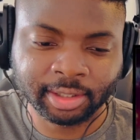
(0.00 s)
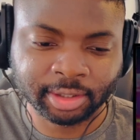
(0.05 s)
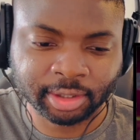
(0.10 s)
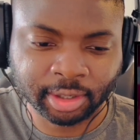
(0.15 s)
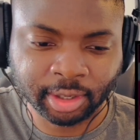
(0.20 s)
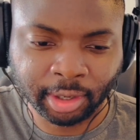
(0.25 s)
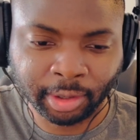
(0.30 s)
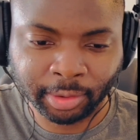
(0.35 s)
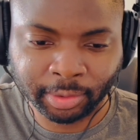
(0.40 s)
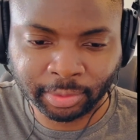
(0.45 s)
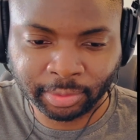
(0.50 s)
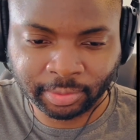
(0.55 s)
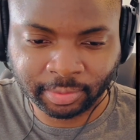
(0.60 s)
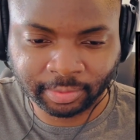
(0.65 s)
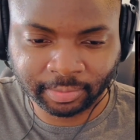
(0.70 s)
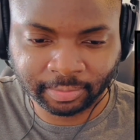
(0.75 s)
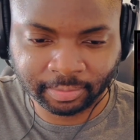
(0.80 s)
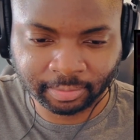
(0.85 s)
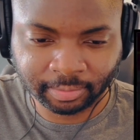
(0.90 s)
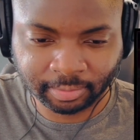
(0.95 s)
Let's
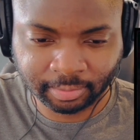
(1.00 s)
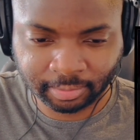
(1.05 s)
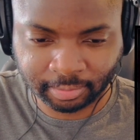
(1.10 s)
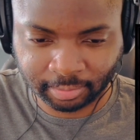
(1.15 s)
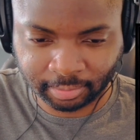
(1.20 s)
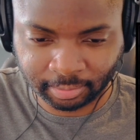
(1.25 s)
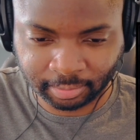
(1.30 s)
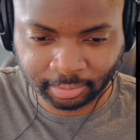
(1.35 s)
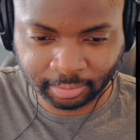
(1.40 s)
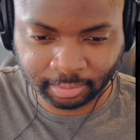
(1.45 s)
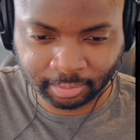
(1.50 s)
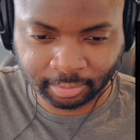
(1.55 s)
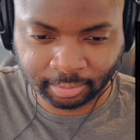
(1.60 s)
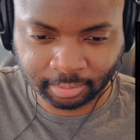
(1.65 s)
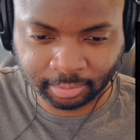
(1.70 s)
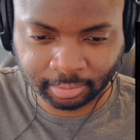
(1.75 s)
go.